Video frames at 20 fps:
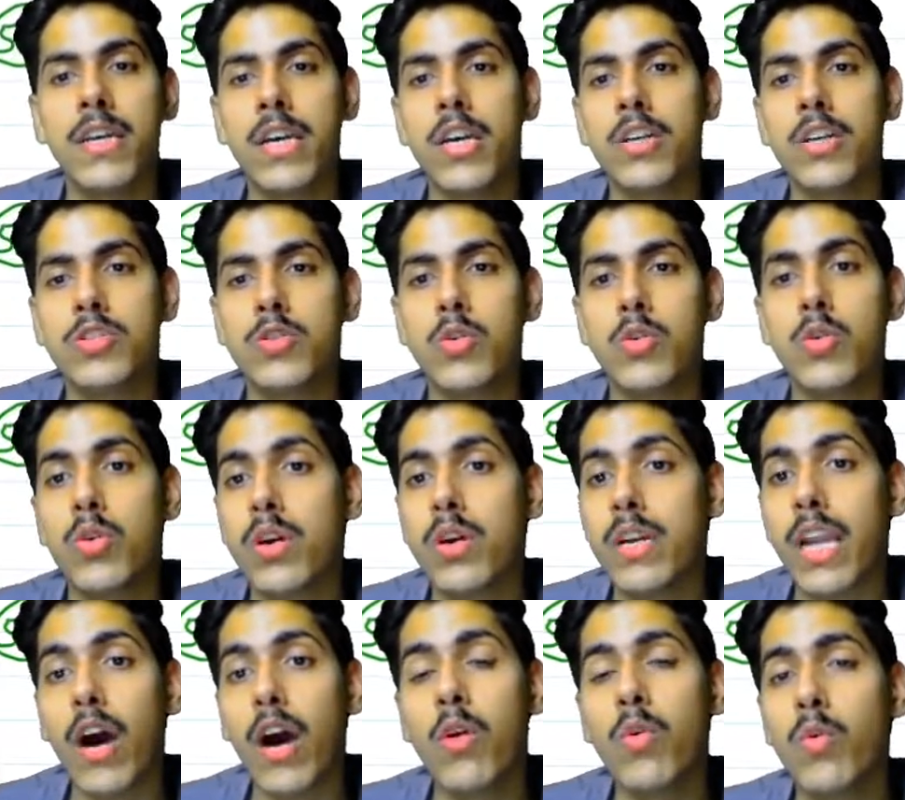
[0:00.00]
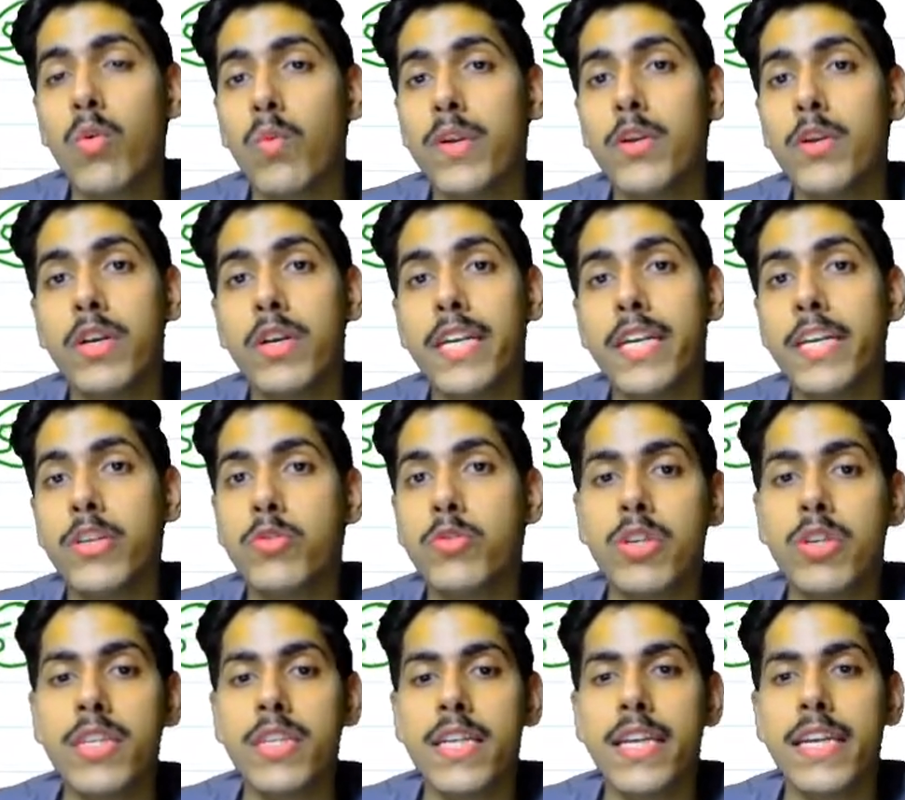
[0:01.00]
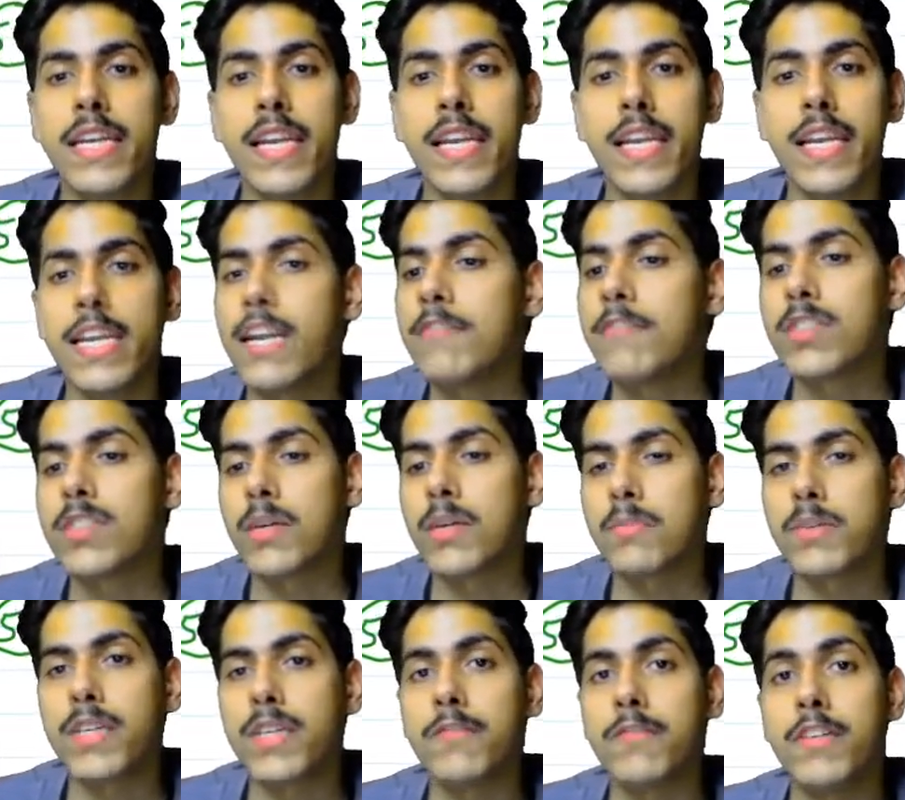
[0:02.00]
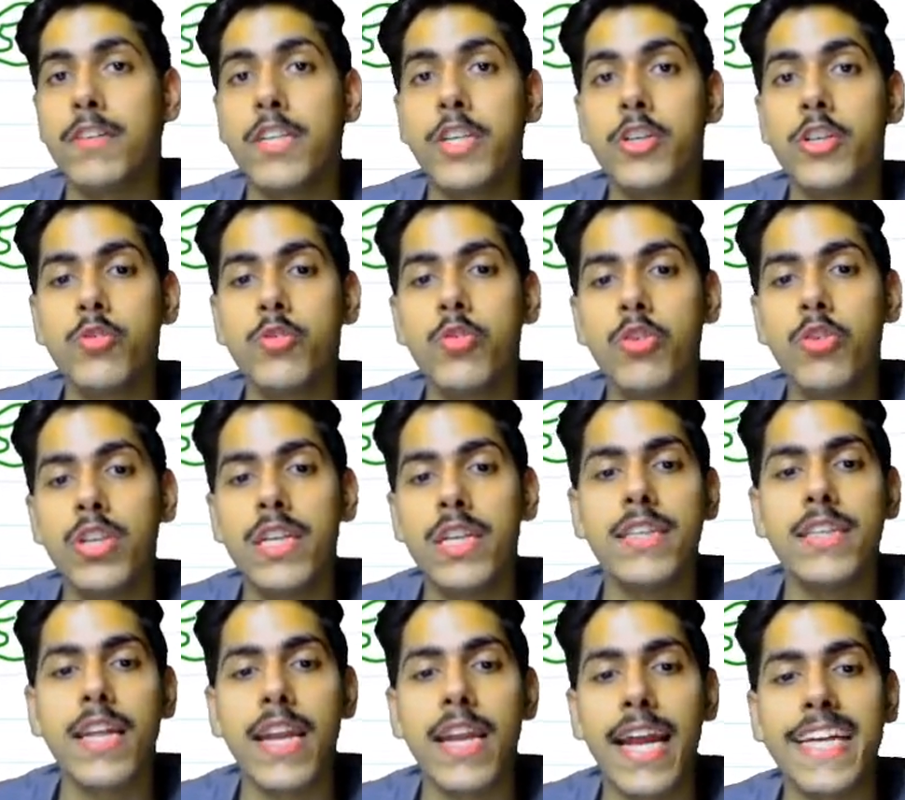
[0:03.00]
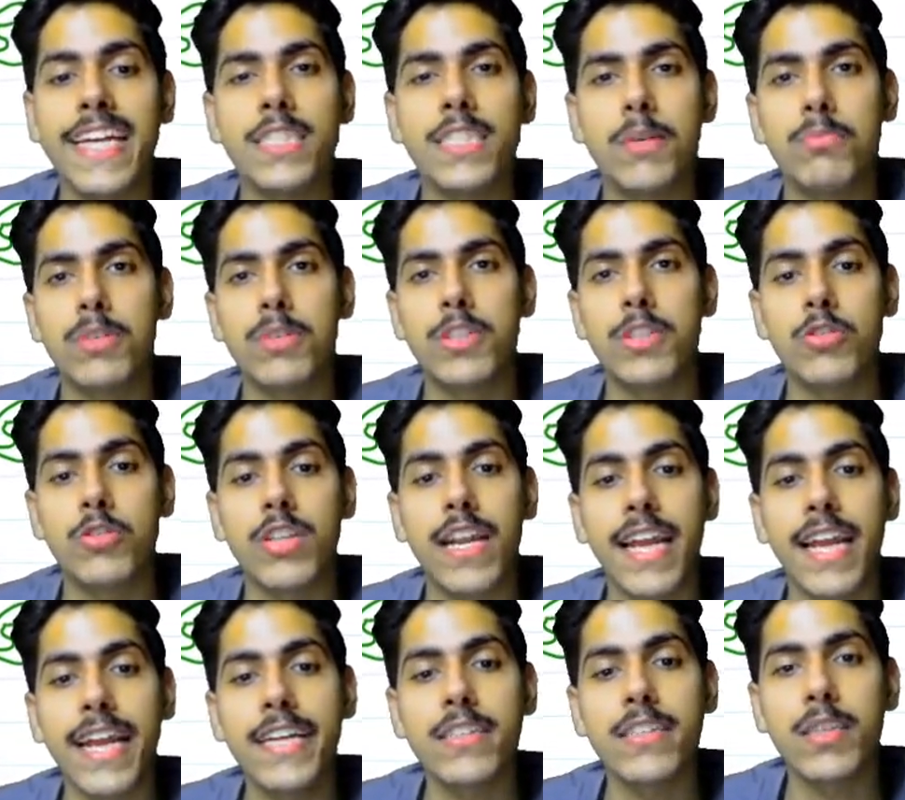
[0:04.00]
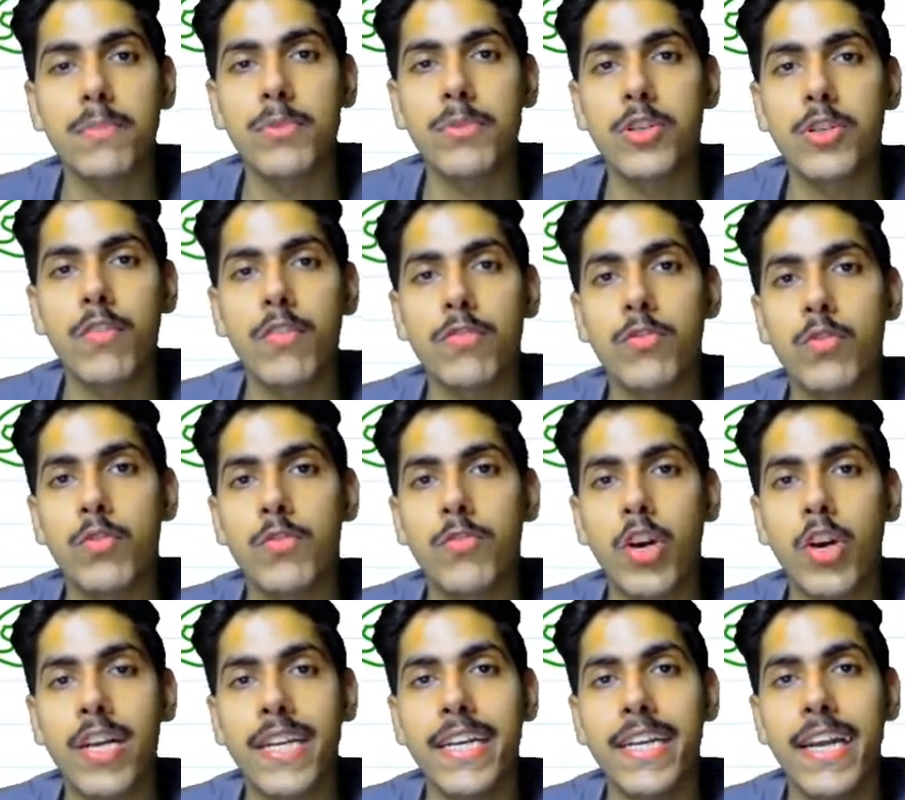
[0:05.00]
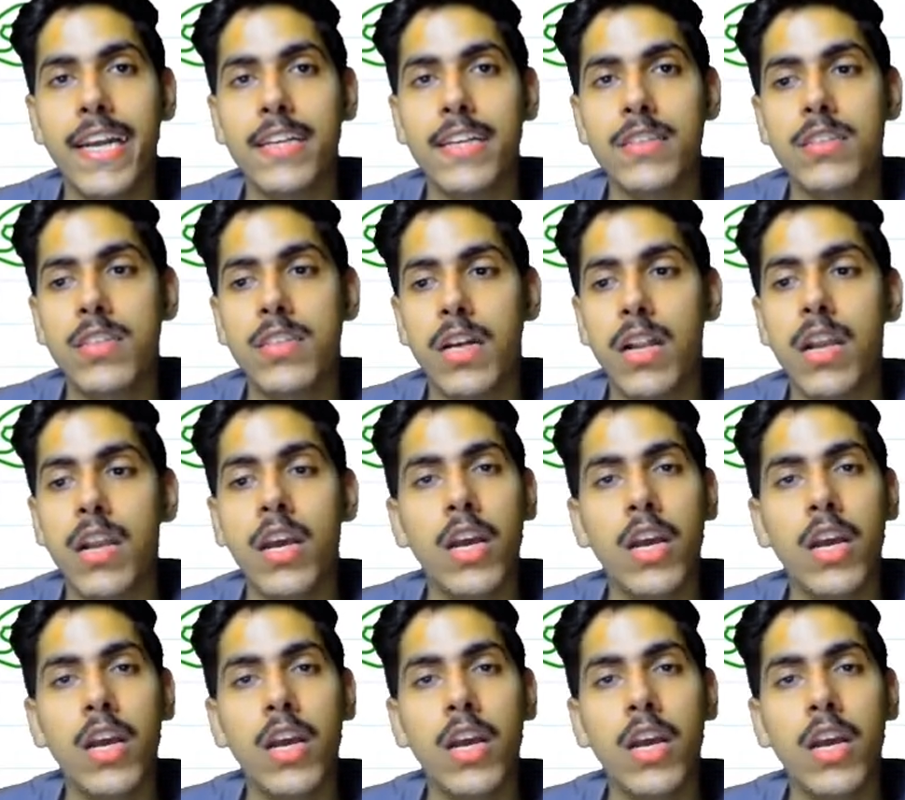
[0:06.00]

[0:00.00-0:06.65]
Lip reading: So now we don't need to go in the left subtree, we need to go in the right subtree. So the right subtree of node 48 is null.